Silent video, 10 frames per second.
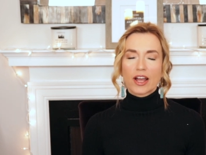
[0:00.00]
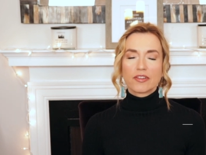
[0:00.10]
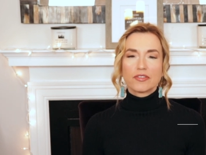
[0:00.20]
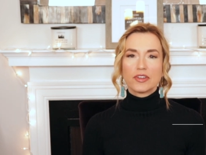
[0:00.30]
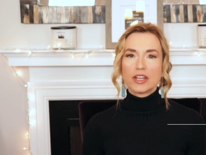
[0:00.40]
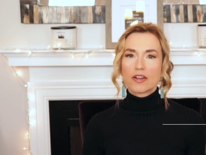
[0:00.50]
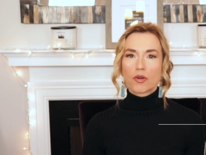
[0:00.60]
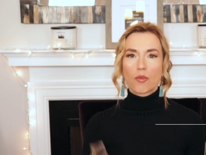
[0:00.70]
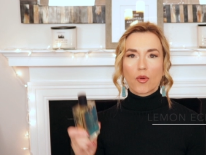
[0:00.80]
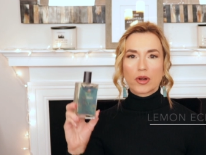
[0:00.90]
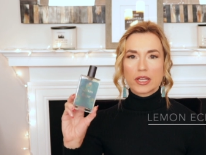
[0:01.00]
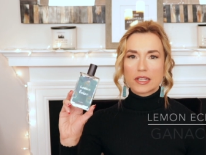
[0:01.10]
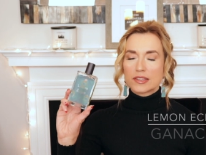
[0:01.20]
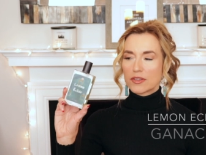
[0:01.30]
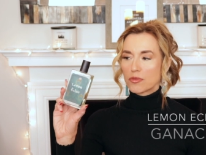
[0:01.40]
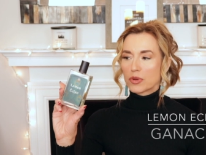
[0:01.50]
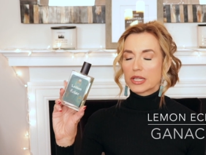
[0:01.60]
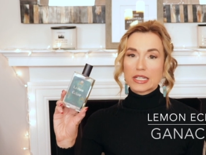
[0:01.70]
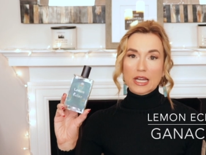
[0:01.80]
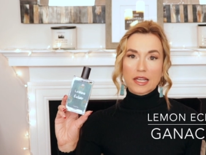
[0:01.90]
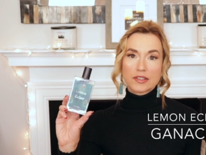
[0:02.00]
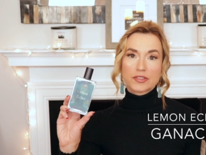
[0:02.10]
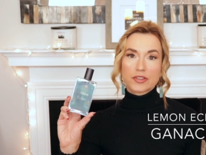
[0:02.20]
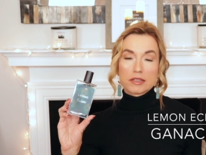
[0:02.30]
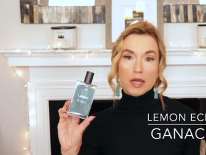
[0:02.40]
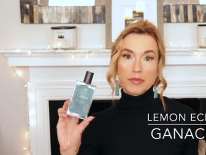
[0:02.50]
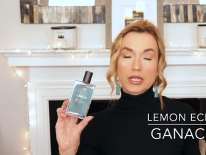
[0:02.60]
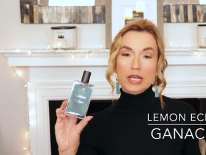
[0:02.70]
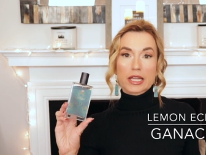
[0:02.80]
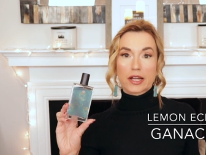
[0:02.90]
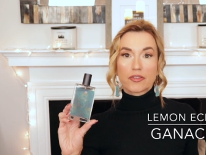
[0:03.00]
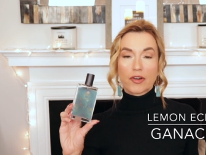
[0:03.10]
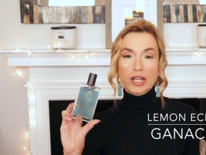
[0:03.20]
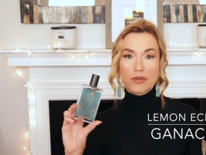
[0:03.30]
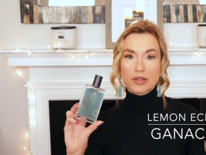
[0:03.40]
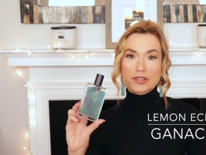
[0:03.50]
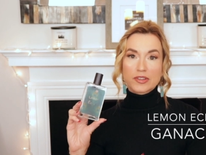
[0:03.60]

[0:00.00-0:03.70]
I've never worn it. It's a really nice lemon eclair fragrance.